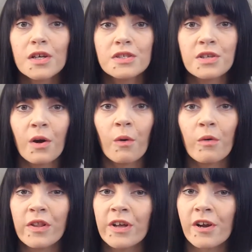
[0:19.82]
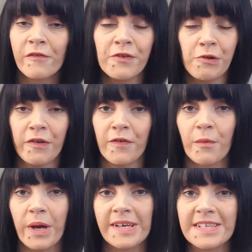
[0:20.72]
So there are a few
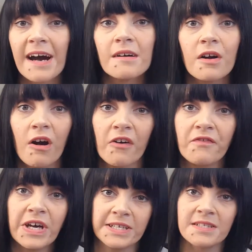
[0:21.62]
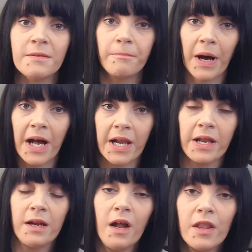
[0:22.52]
different ways alcohol affects the
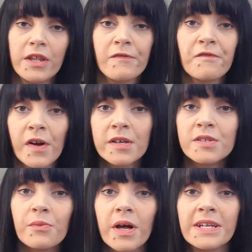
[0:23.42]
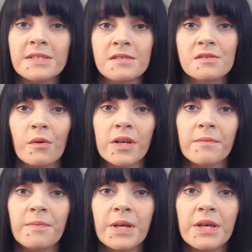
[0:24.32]
body. The first one is going to
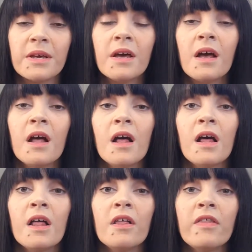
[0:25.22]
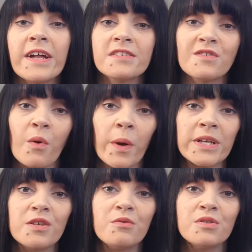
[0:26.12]
be that it's
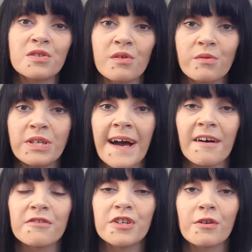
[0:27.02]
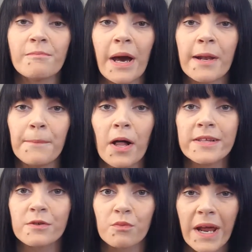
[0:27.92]
going to slow down your
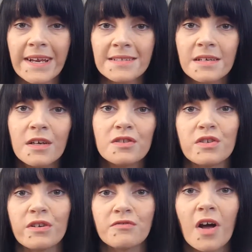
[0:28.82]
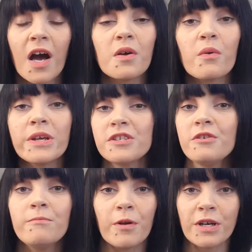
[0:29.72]
metabolic rate. So you're not going
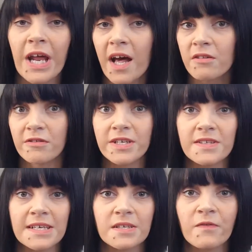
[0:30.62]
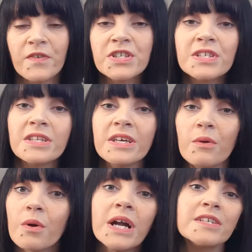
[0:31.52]
to burn calories as efficiently
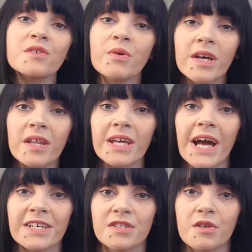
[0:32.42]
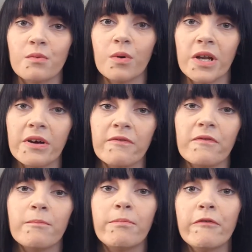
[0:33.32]
or as quickly as you would
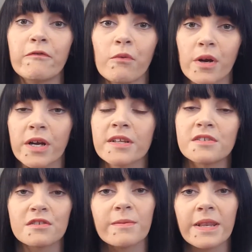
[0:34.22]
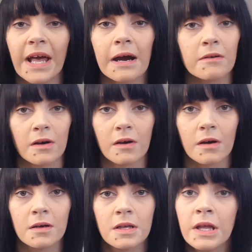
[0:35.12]
have before consuming the
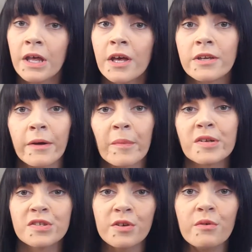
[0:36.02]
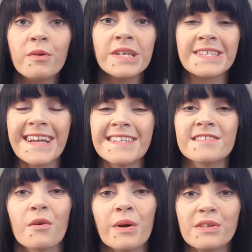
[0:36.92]
alcohol. Number two is that
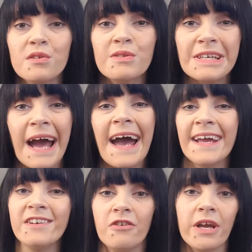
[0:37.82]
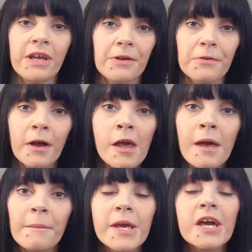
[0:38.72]
it's going to dehydrate you
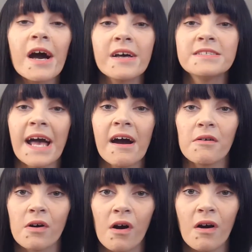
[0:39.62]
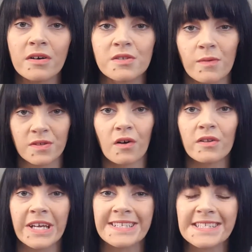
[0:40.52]
because alcohol is what's
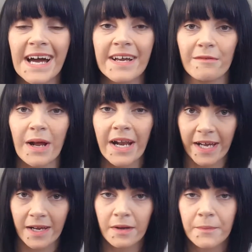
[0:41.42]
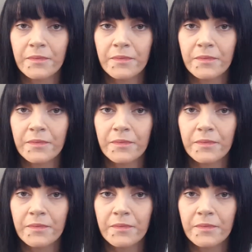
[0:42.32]
called a diuretic.